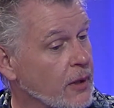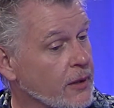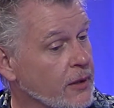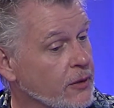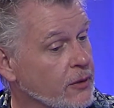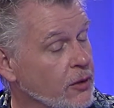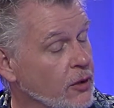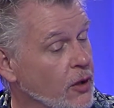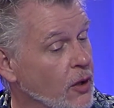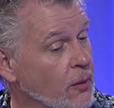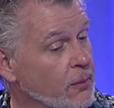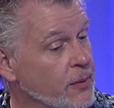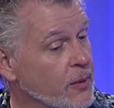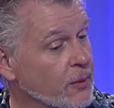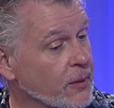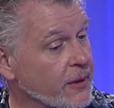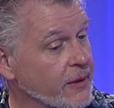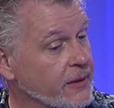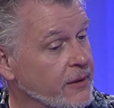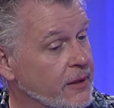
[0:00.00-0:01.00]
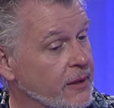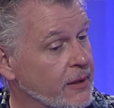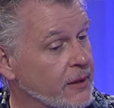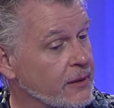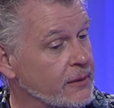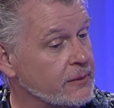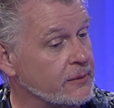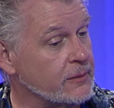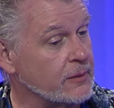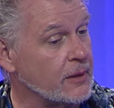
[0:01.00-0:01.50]
be willing
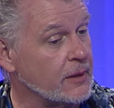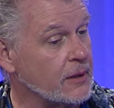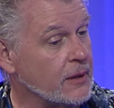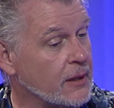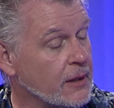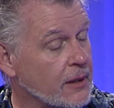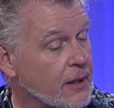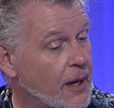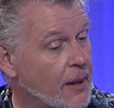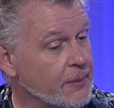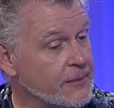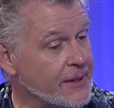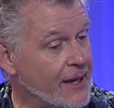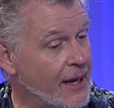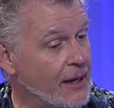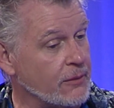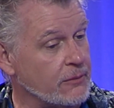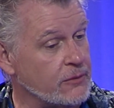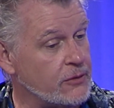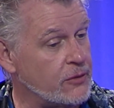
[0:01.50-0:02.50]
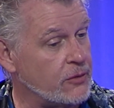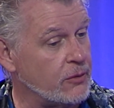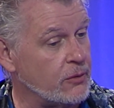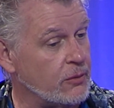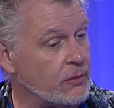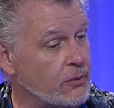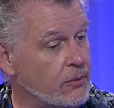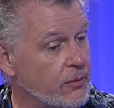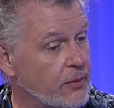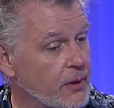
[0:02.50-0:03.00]
to come down
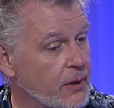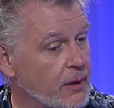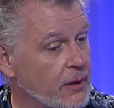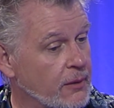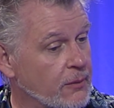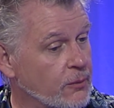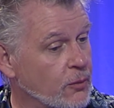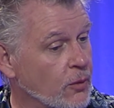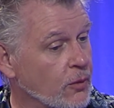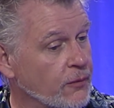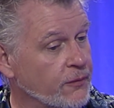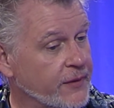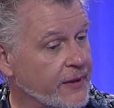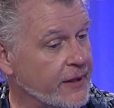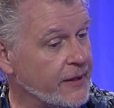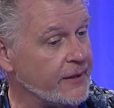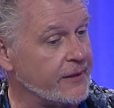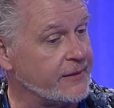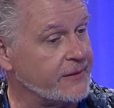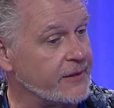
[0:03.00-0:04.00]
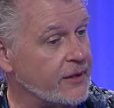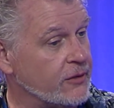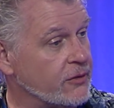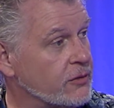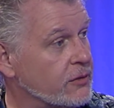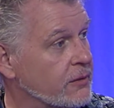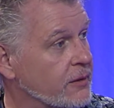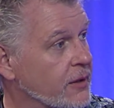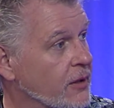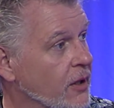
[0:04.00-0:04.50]
to the Wolf Healing
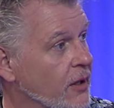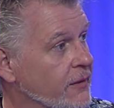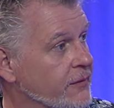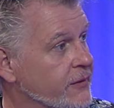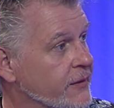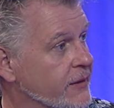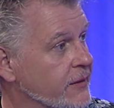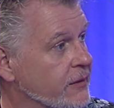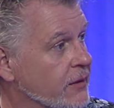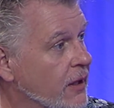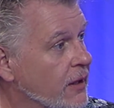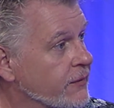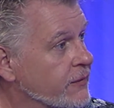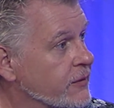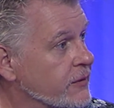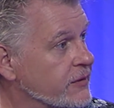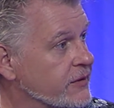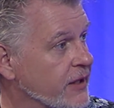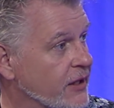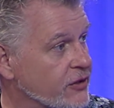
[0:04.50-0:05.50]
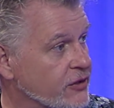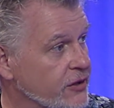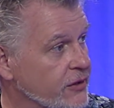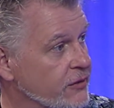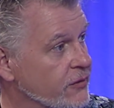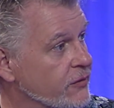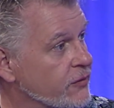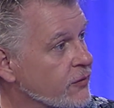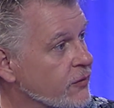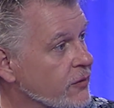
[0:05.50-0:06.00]
Center and offer
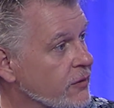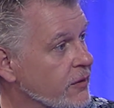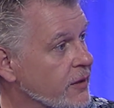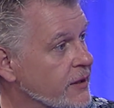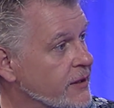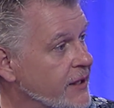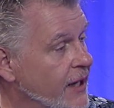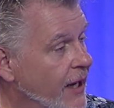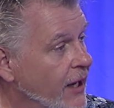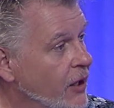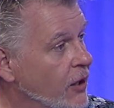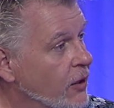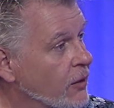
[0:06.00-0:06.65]
sessions for a day